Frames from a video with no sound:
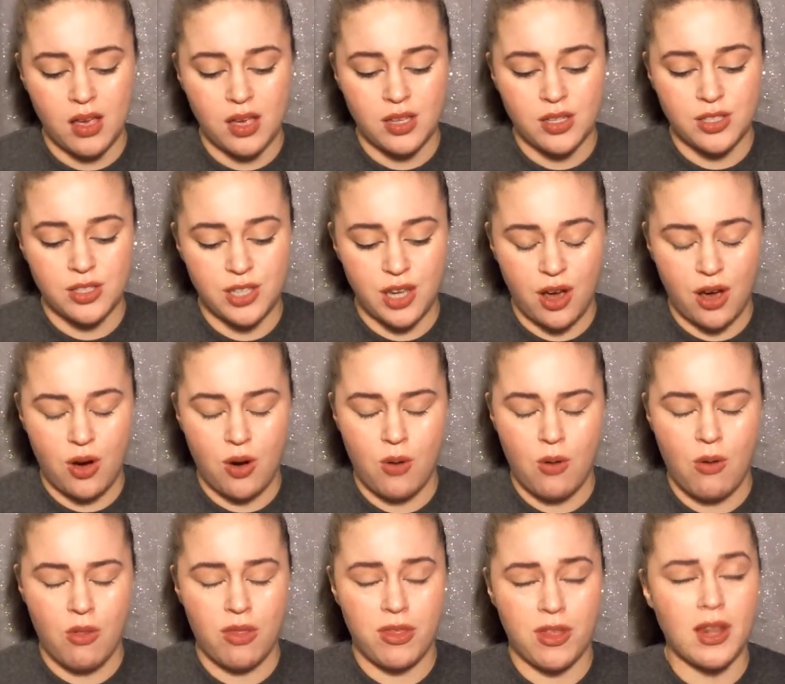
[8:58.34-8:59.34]

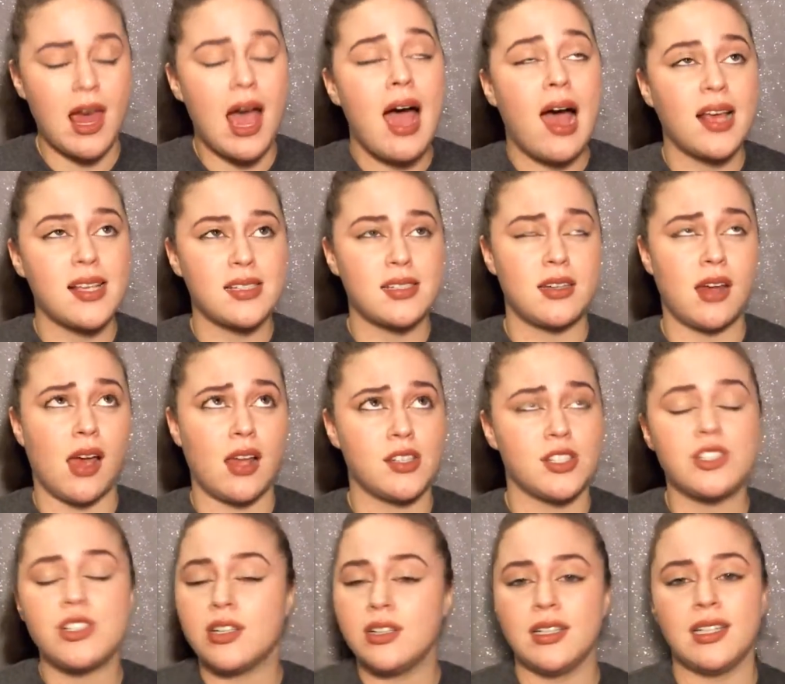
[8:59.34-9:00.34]
So the last, and
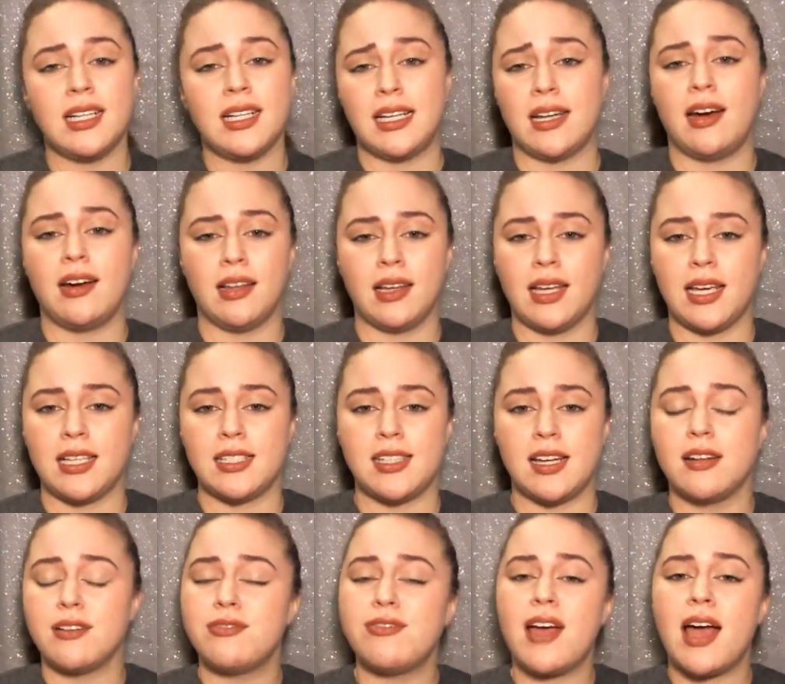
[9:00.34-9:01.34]
certainly not least,
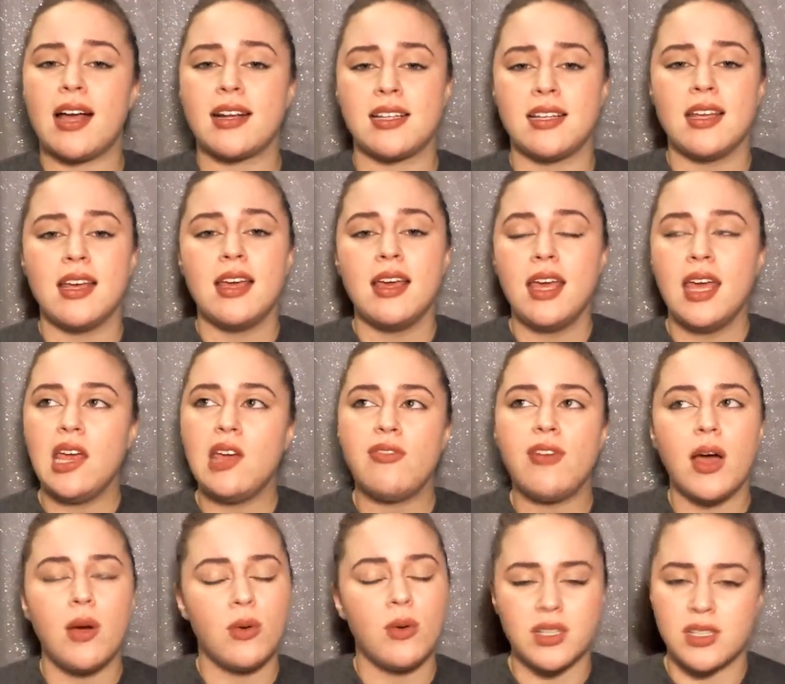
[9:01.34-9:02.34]
and in fact, if
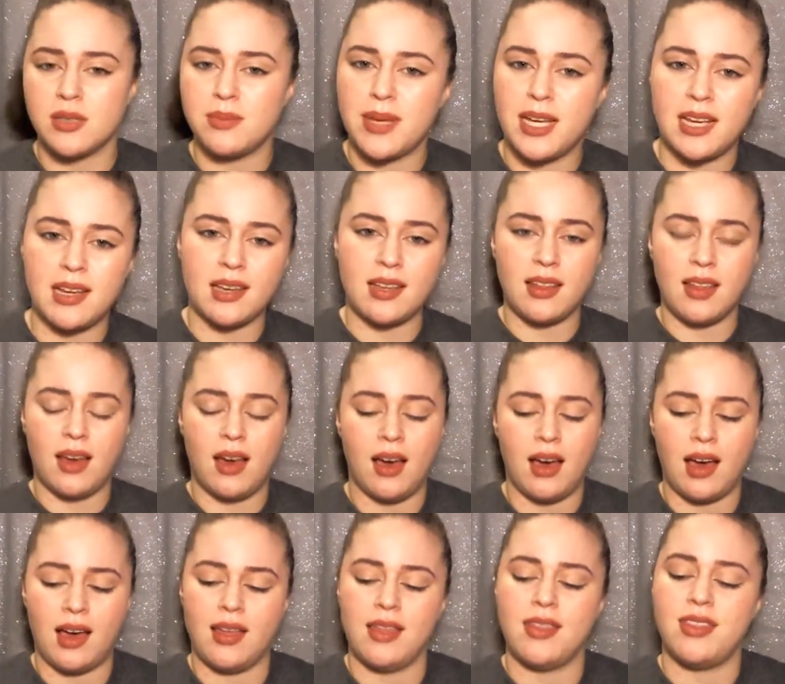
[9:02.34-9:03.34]
I were to make
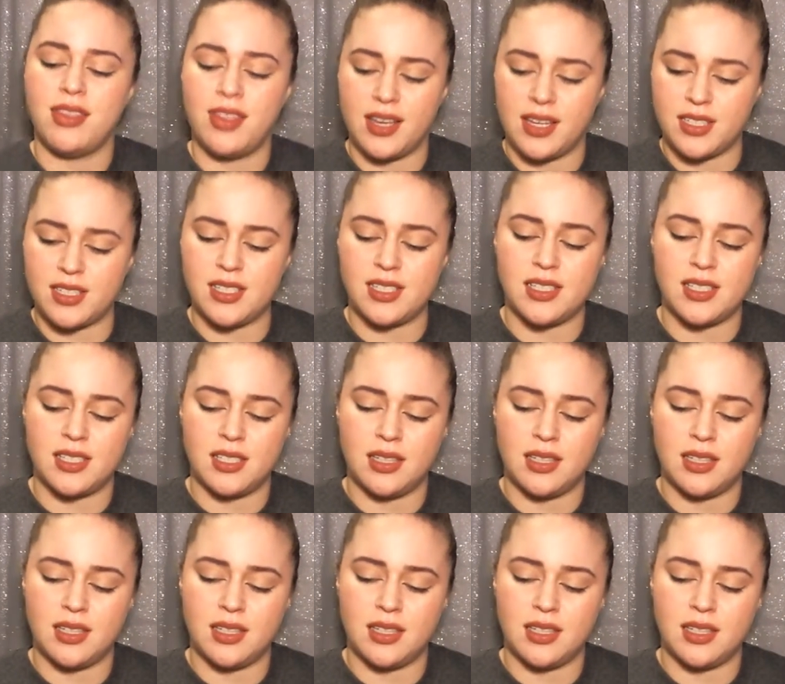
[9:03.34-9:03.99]
this